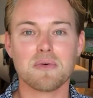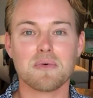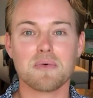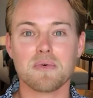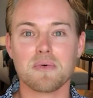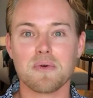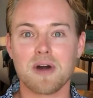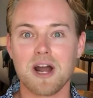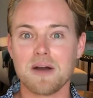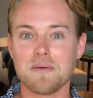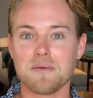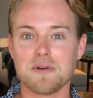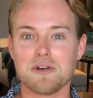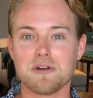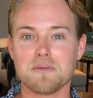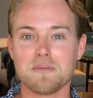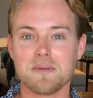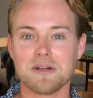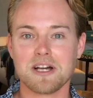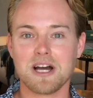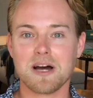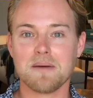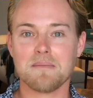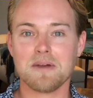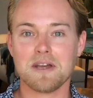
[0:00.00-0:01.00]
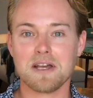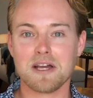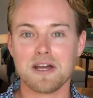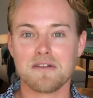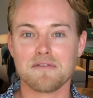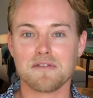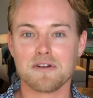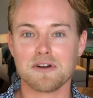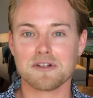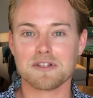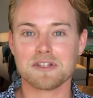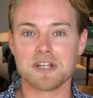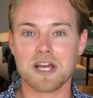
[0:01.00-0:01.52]
right when you're becoming a
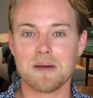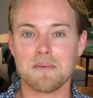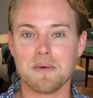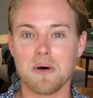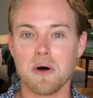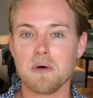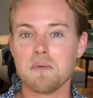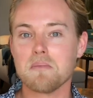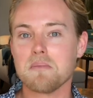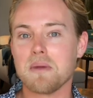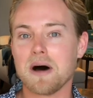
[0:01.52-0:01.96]
first-time home